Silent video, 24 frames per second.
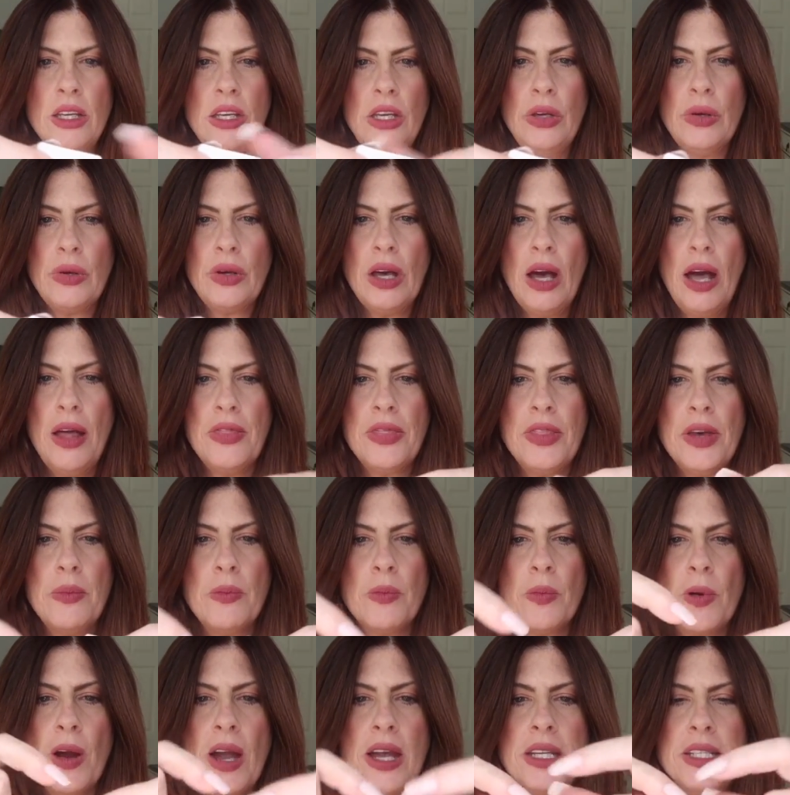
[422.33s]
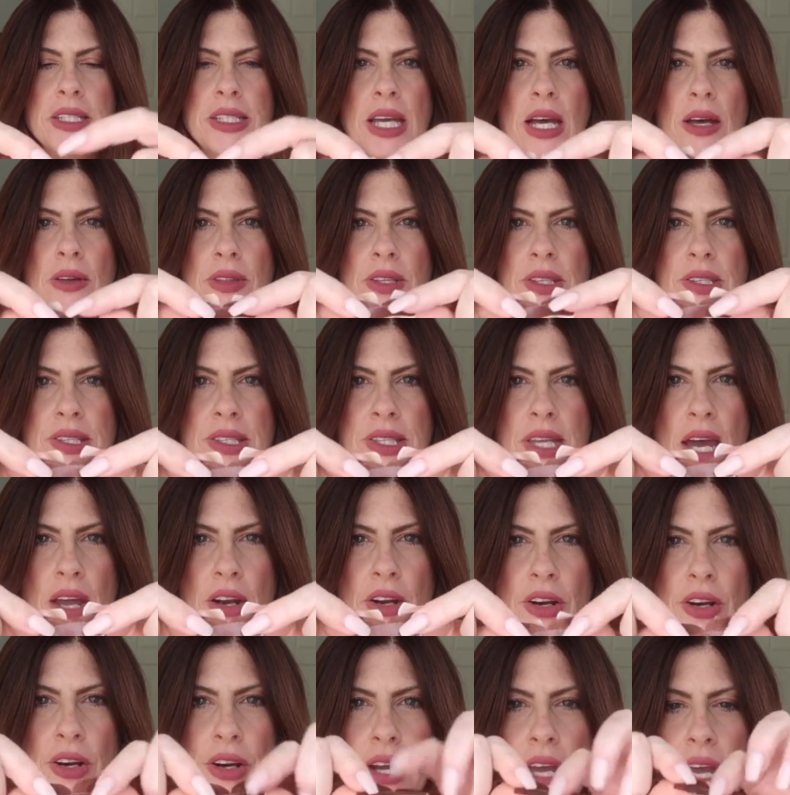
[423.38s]
you cut them right down the
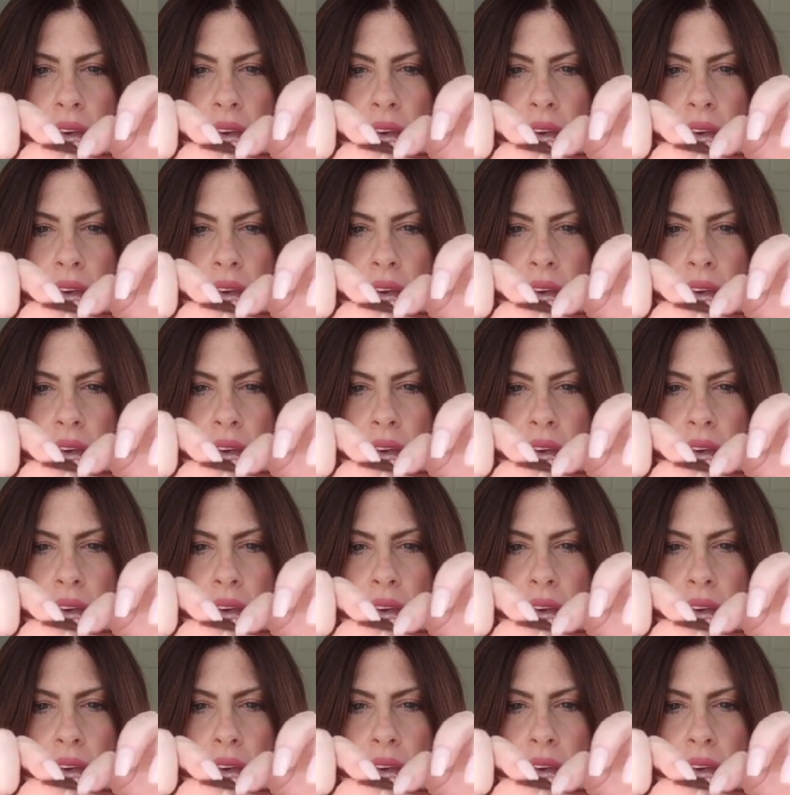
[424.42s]
center,